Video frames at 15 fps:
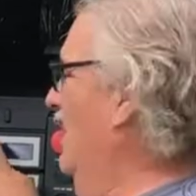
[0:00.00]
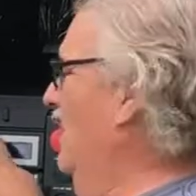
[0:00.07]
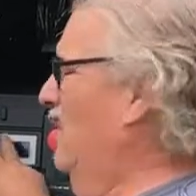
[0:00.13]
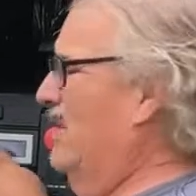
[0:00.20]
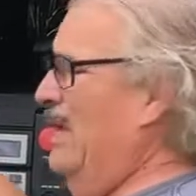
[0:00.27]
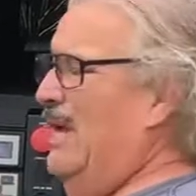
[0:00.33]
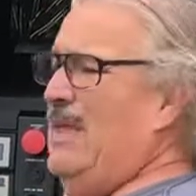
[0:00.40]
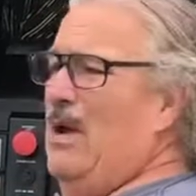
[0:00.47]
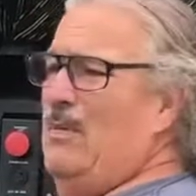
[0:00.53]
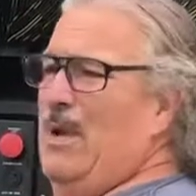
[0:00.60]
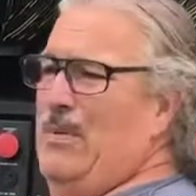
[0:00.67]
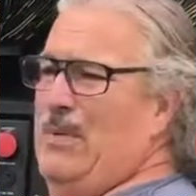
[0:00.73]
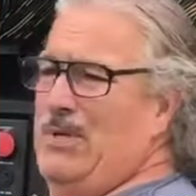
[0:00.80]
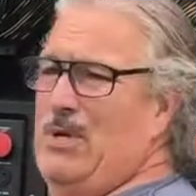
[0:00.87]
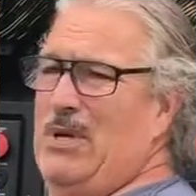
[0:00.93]
Okay, that way
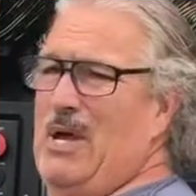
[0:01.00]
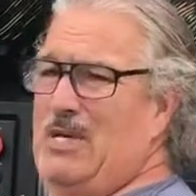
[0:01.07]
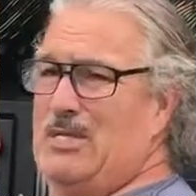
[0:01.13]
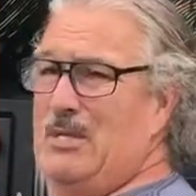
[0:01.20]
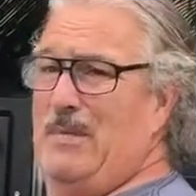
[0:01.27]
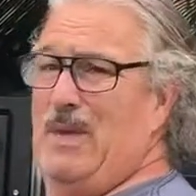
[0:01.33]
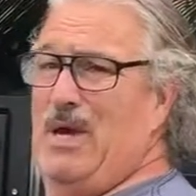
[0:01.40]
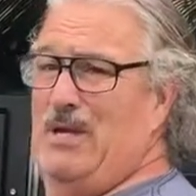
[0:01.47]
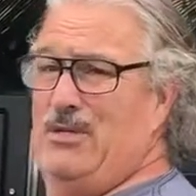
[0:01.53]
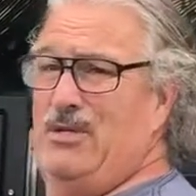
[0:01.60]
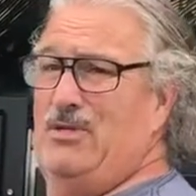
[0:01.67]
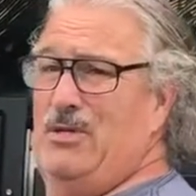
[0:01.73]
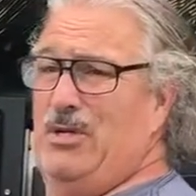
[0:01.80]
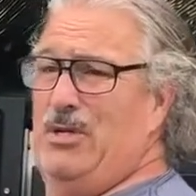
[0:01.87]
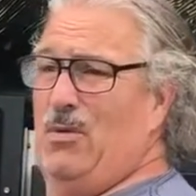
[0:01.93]
when you guys come out and you
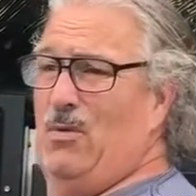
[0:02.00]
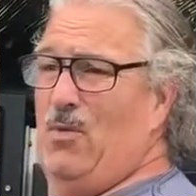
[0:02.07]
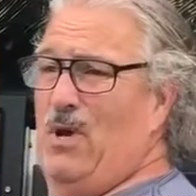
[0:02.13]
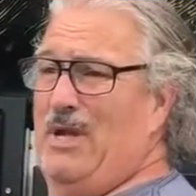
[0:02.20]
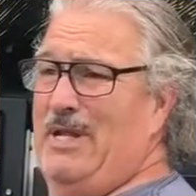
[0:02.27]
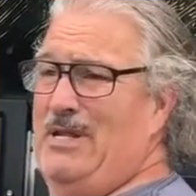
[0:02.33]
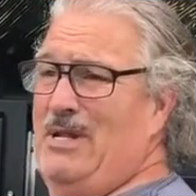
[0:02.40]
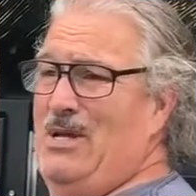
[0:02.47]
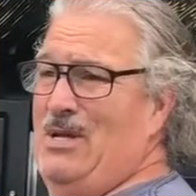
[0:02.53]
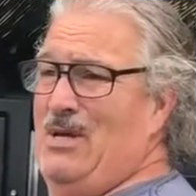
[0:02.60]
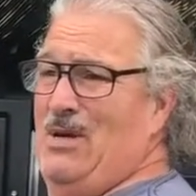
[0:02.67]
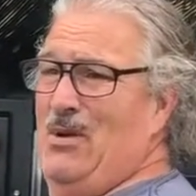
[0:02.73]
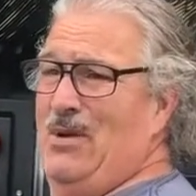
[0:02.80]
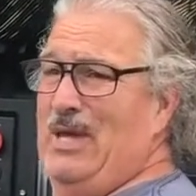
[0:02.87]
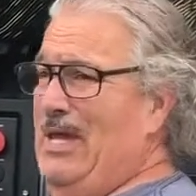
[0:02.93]
do your running,
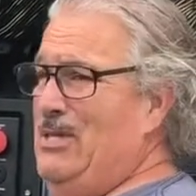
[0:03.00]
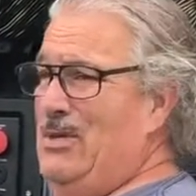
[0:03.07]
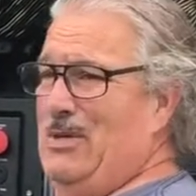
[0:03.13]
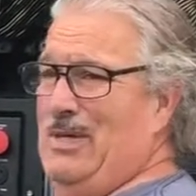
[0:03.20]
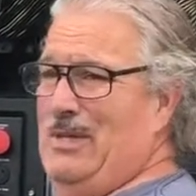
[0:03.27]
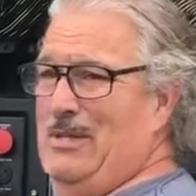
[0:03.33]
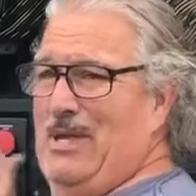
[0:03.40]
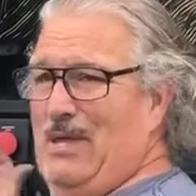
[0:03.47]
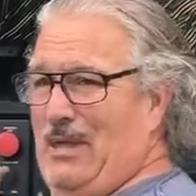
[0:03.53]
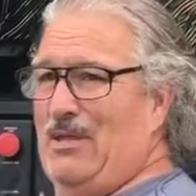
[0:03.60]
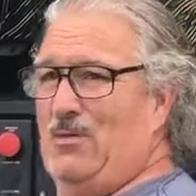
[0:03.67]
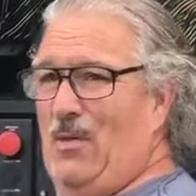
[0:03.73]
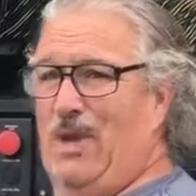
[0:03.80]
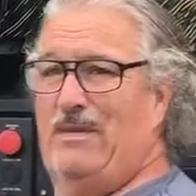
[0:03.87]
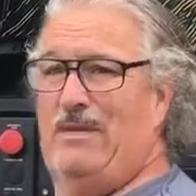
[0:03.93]
okay, it's
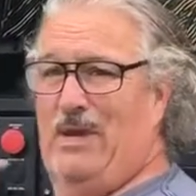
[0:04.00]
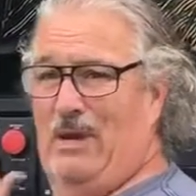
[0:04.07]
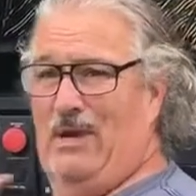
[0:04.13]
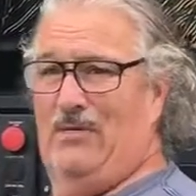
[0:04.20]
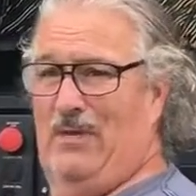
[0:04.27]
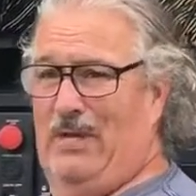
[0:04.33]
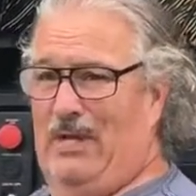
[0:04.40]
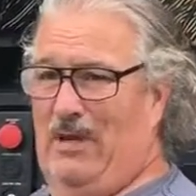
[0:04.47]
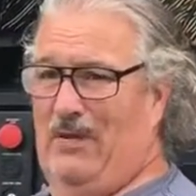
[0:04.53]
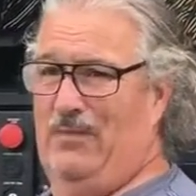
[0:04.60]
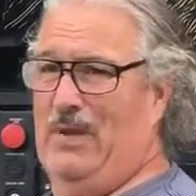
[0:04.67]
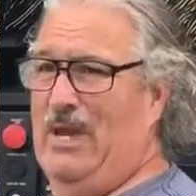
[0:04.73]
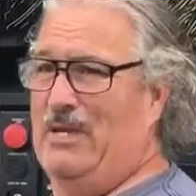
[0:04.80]
right there in front of your face.